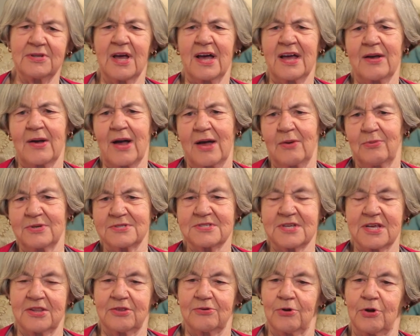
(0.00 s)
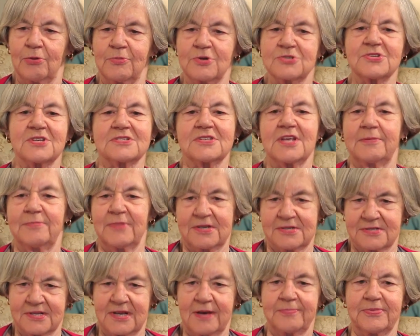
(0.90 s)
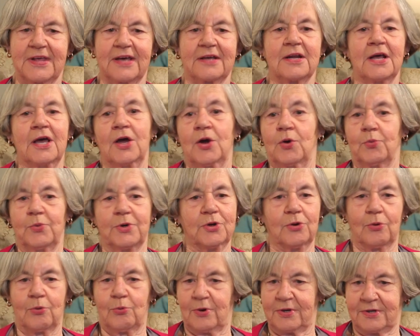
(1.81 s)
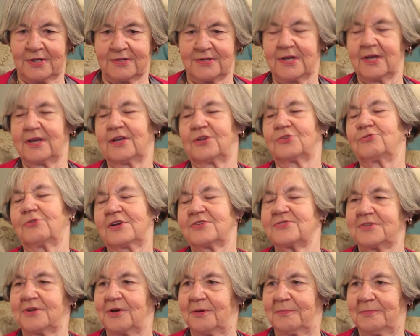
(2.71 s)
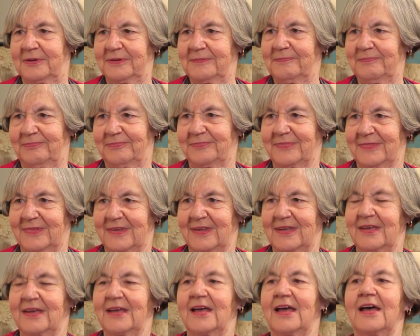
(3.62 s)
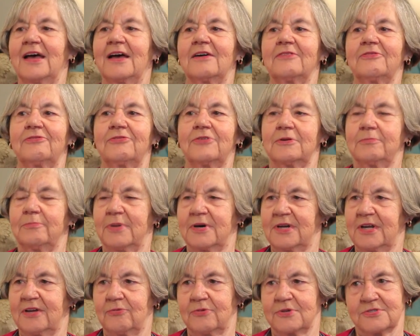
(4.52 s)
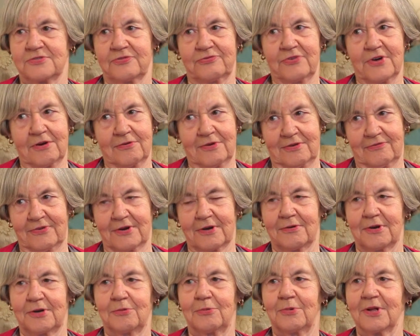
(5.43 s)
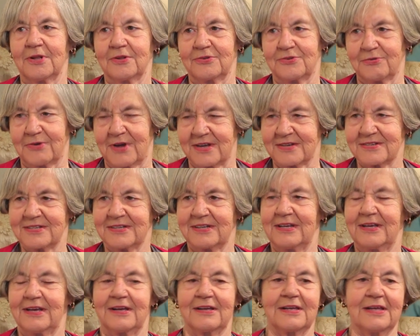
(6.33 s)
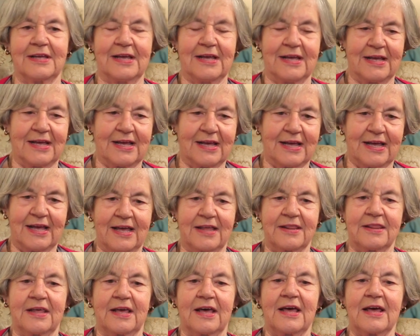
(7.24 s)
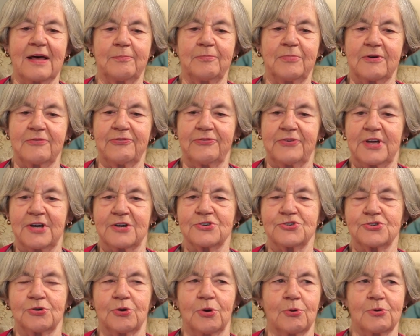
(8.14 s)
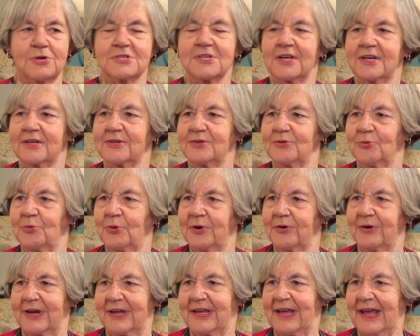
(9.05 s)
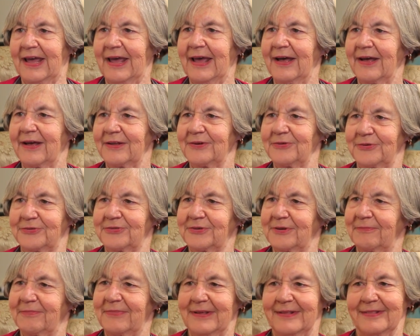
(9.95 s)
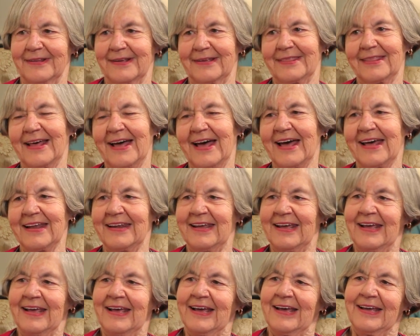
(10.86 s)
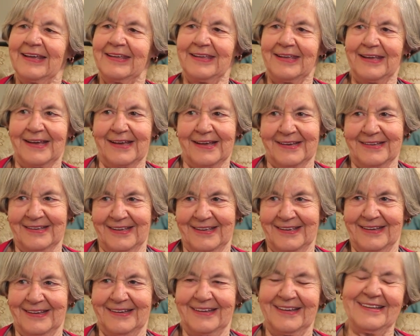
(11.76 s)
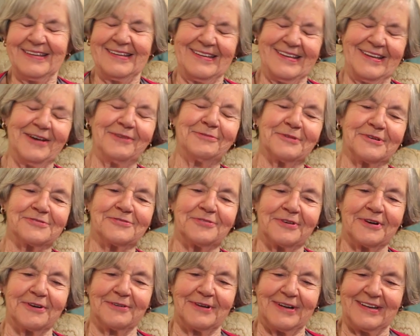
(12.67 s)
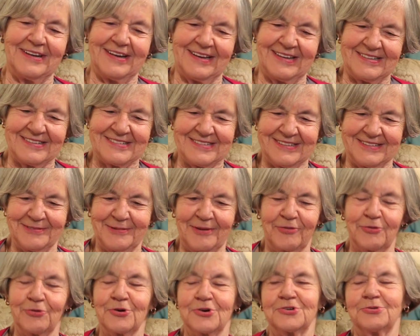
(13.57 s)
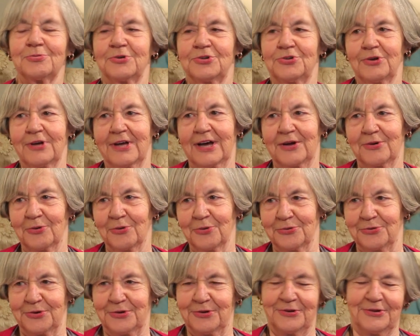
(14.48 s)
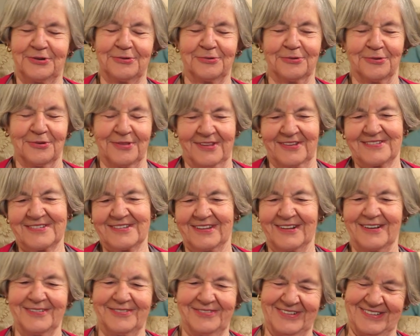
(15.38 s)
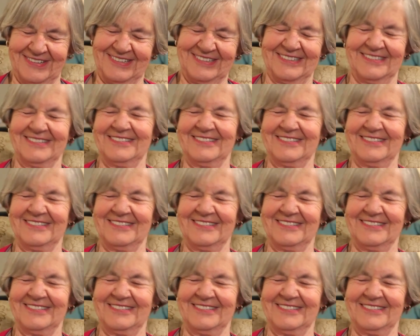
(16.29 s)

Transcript: no, I, I would say they're almost the same, except that we all wanted to get dressed up. Mm-hmm. Everybody was very, yeah. very well dressed, yeah. Mm -hmm. And the AHEPA fairs, you always had to wear a gown or something like that. Oh, no kidding. Yeah, yeah. It was very nice. Of course, when you got older, you did all this stuff.